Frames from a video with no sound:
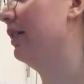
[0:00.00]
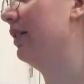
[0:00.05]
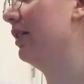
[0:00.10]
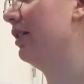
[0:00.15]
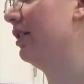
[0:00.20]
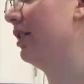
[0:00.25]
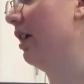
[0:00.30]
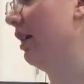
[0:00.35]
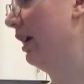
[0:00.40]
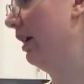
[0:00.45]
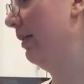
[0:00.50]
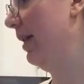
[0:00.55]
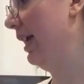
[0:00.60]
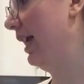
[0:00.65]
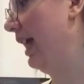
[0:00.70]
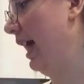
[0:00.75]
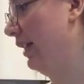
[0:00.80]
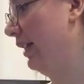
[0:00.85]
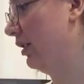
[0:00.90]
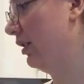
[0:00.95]
sorry, my
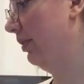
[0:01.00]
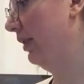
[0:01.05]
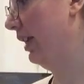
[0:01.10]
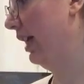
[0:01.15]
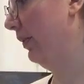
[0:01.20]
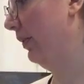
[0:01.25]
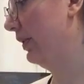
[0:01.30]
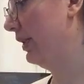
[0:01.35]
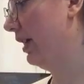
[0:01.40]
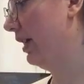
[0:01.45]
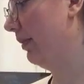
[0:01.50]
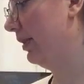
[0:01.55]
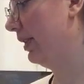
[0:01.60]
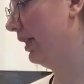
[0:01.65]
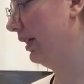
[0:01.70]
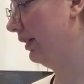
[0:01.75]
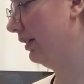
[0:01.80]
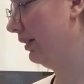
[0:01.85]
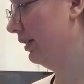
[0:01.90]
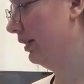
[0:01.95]
cats are playing with
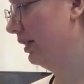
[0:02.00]
something.